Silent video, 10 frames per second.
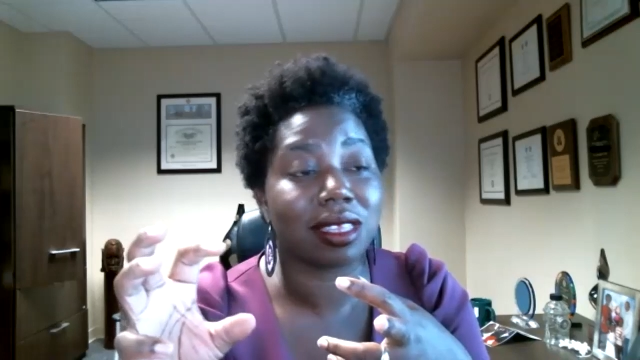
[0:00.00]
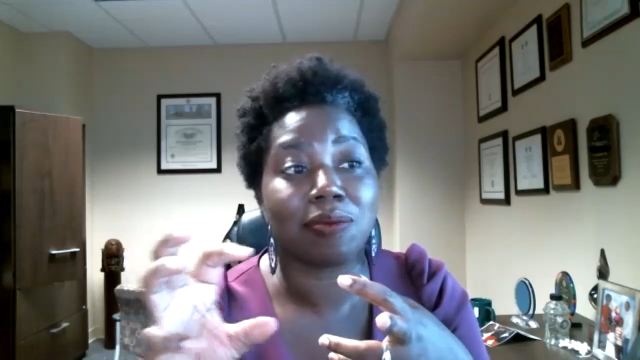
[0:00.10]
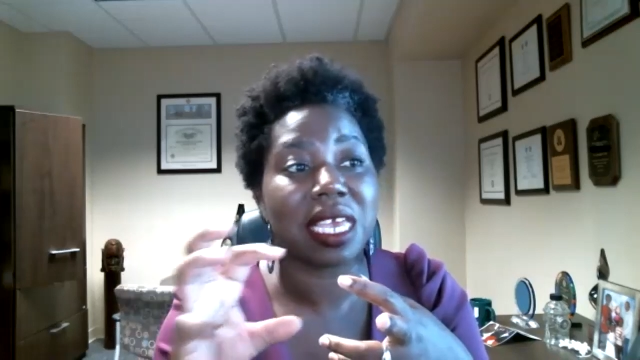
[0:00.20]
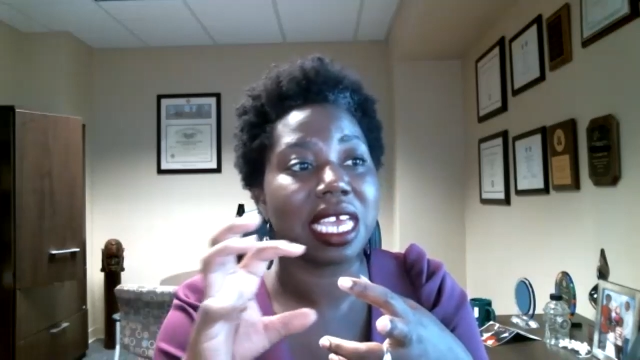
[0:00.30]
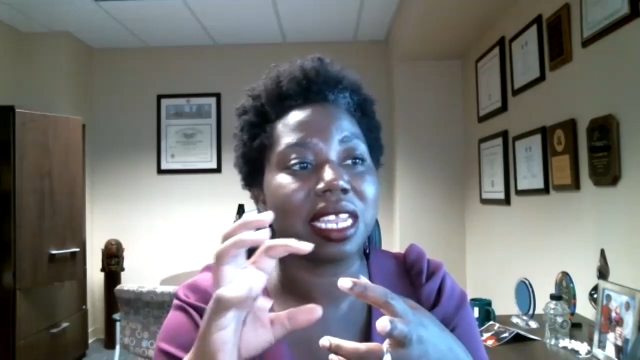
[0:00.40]

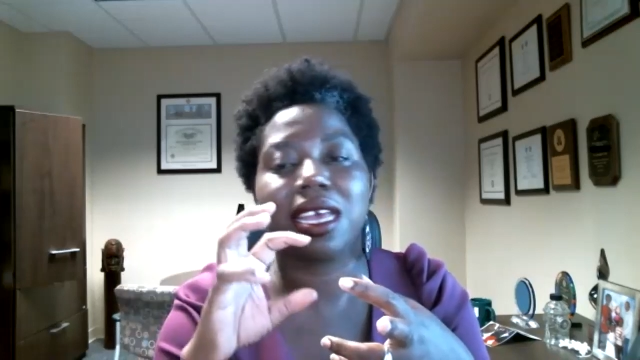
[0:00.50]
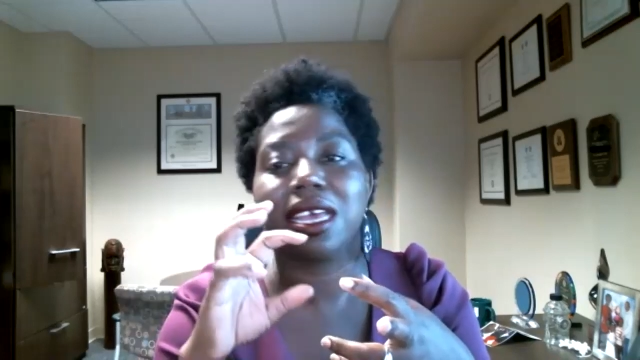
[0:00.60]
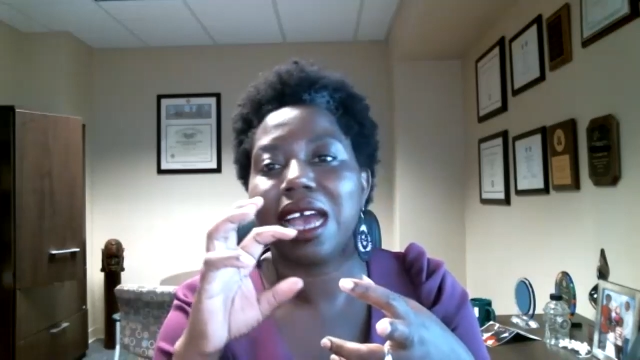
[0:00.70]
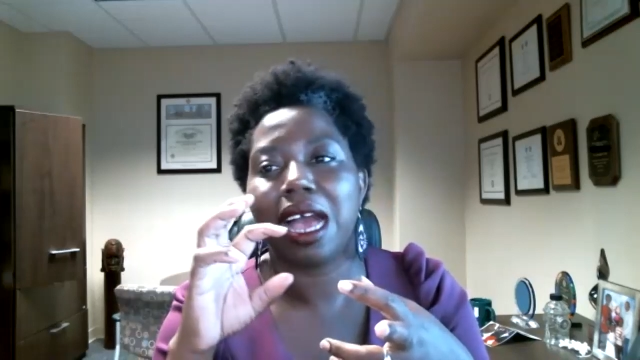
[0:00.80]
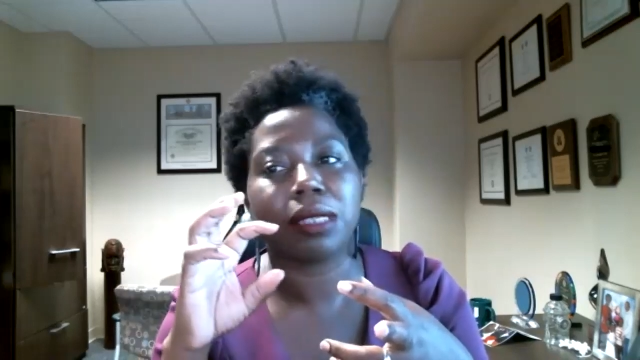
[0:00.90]
be
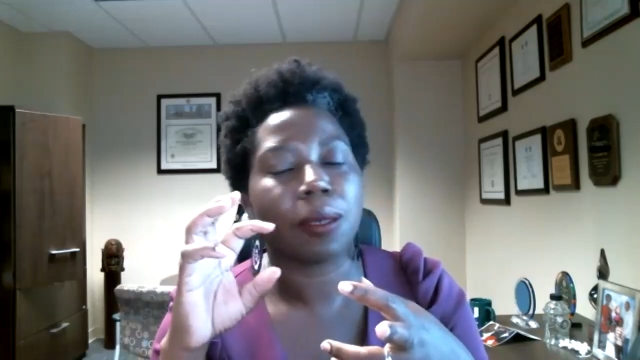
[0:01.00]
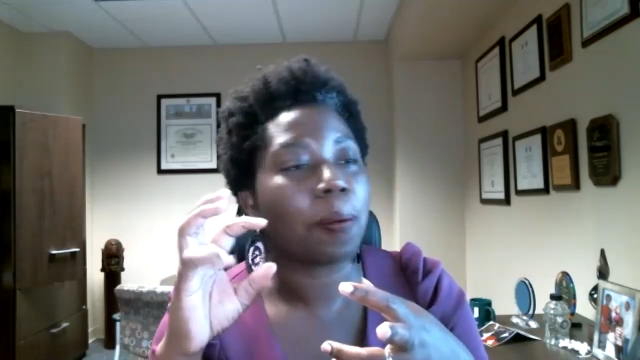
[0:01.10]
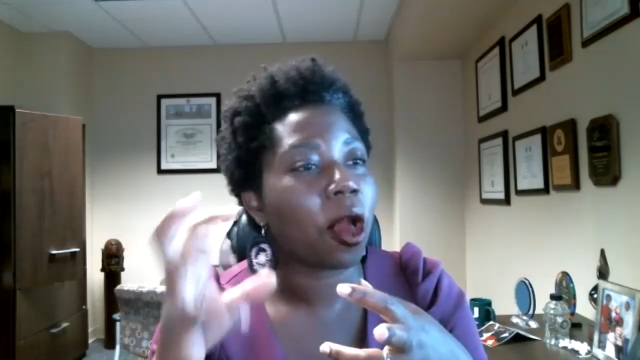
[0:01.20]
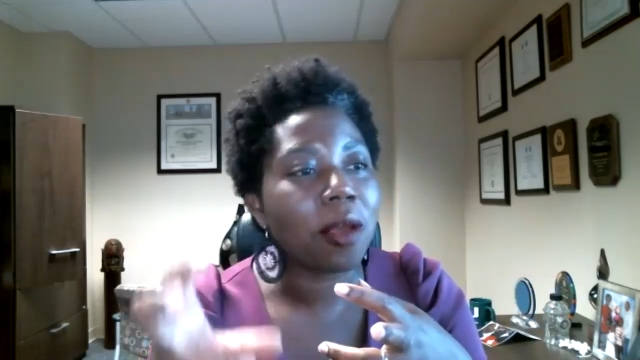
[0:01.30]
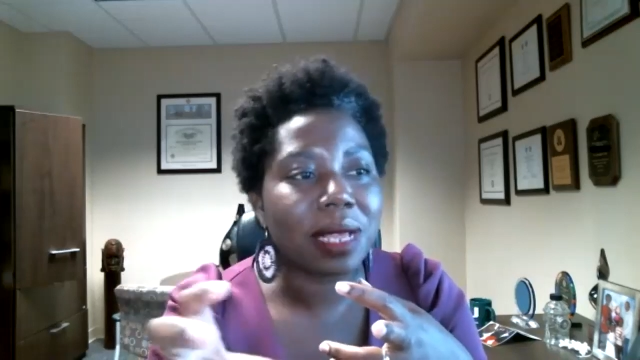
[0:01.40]
it
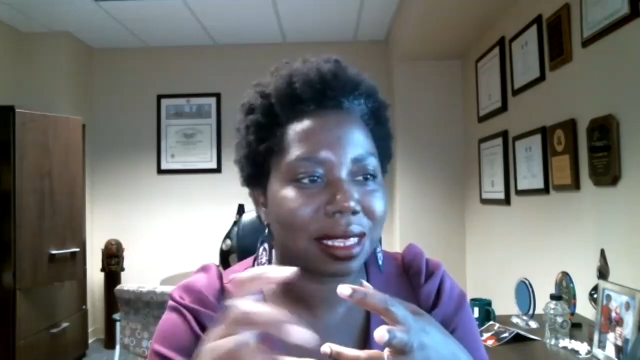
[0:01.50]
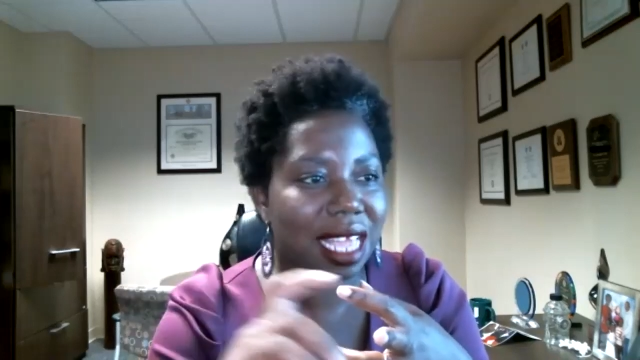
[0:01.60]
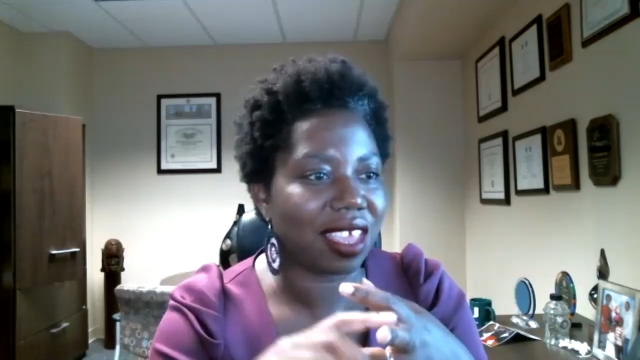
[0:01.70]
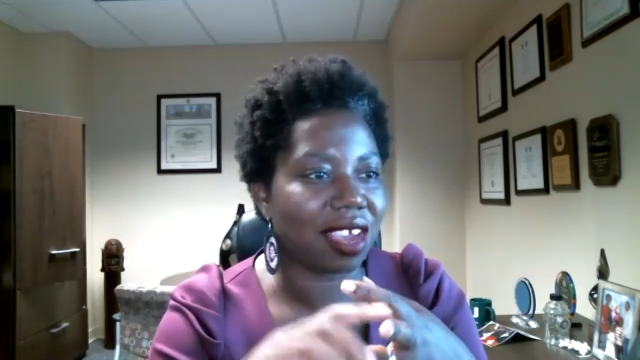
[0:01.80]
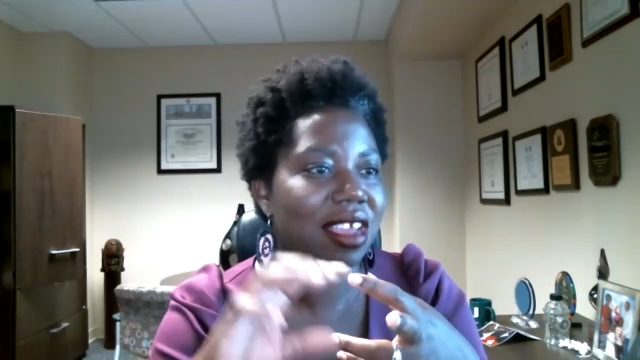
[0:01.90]
departments that
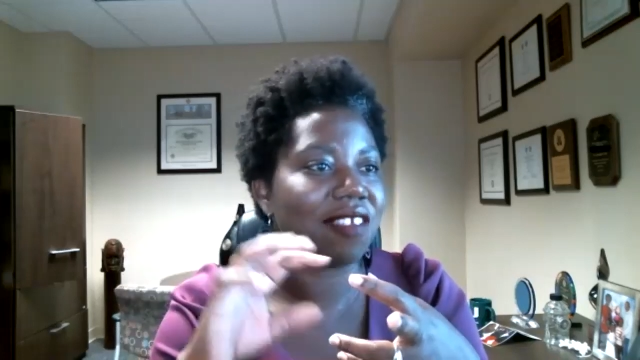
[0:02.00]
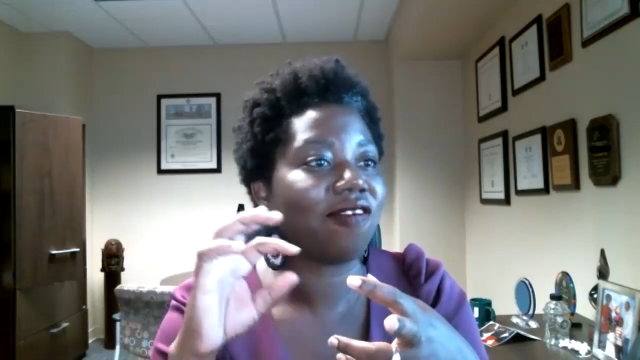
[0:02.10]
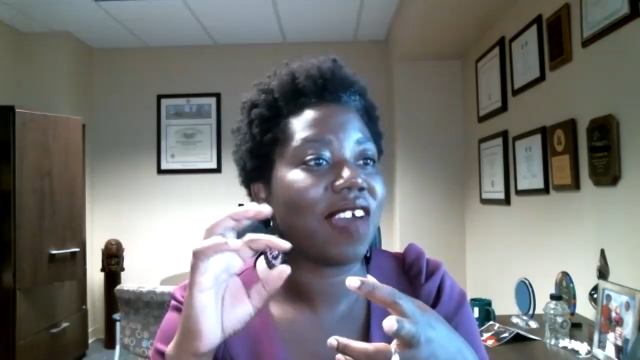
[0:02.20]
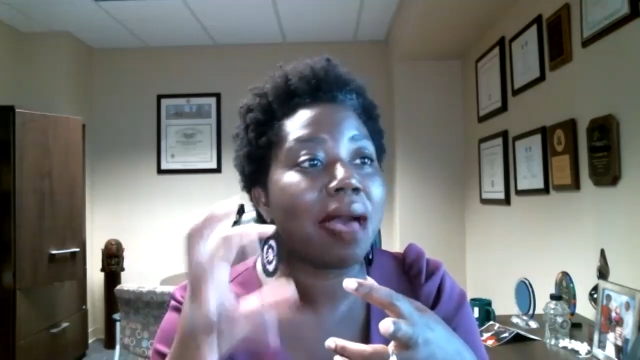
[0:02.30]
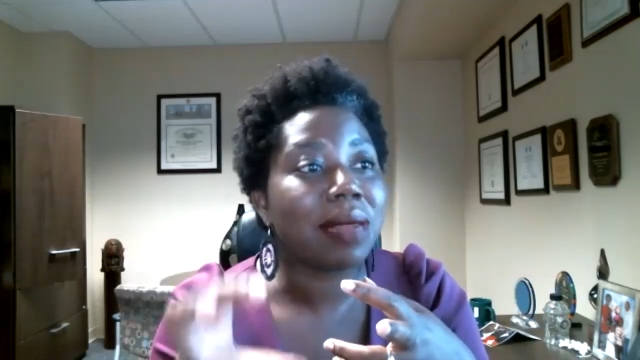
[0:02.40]
they're in,
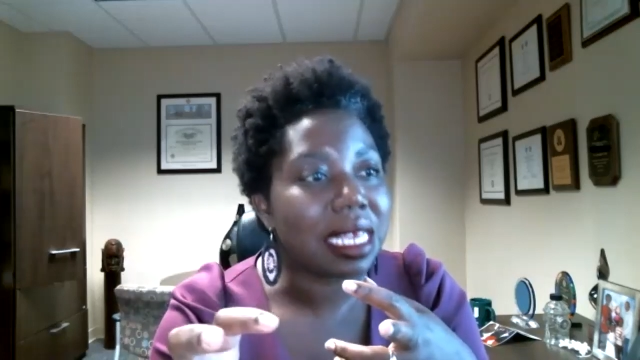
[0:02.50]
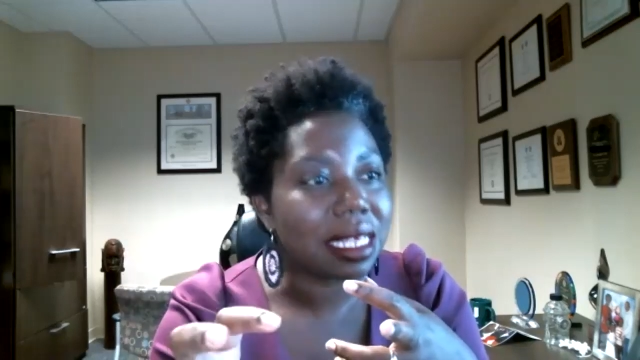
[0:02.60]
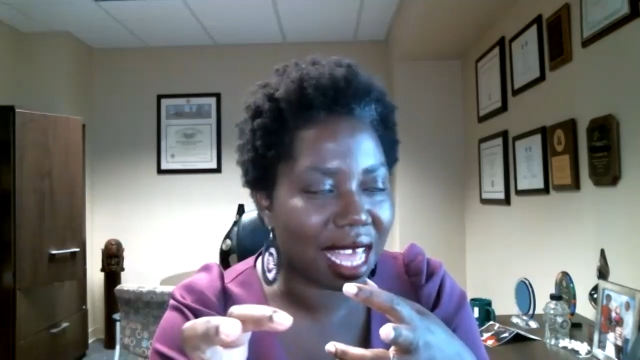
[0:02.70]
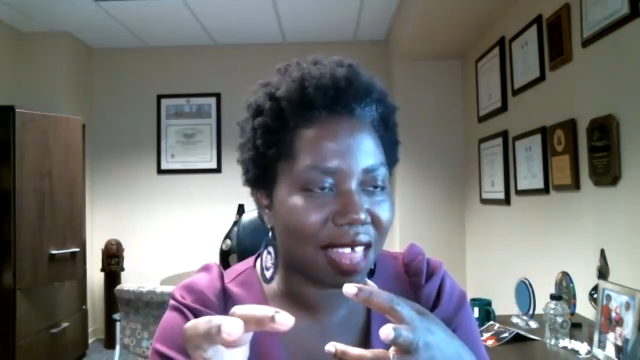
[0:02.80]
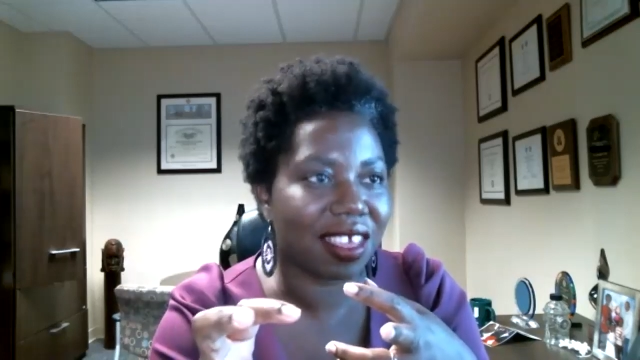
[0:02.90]
families
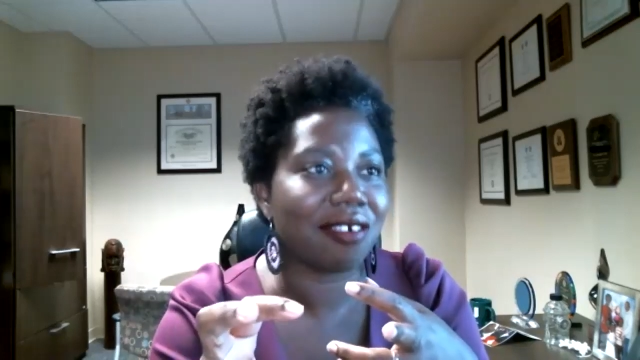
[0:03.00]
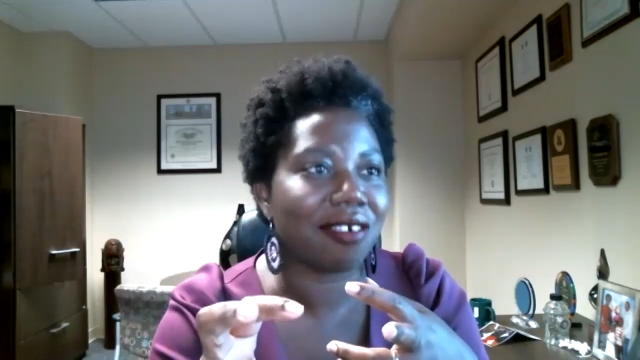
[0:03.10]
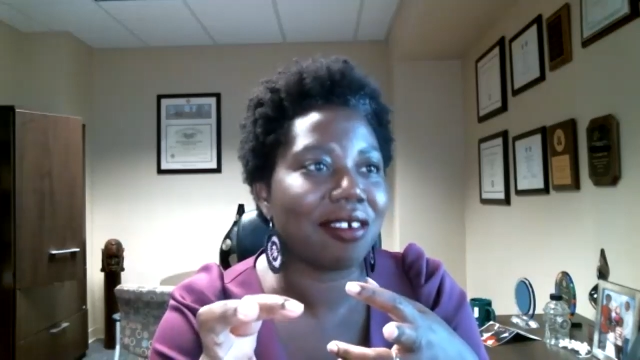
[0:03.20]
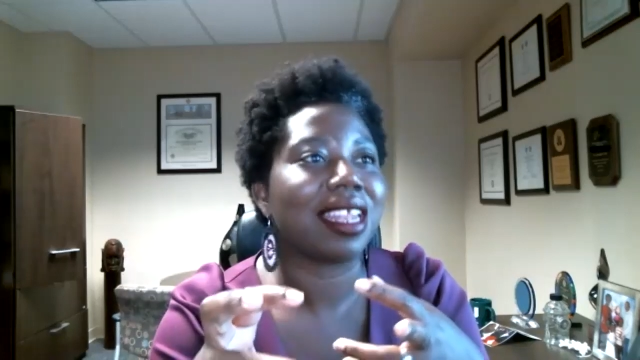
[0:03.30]
that they're in,